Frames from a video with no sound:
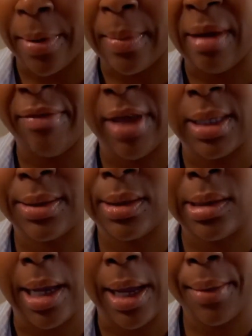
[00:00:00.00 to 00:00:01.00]
on my face
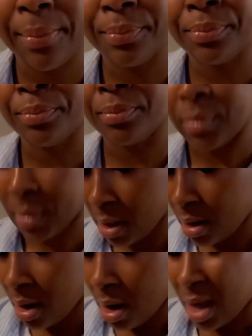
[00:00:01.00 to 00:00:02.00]
today.
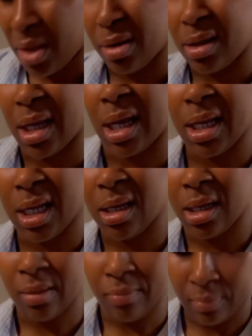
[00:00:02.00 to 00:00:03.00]
I don't think I need it.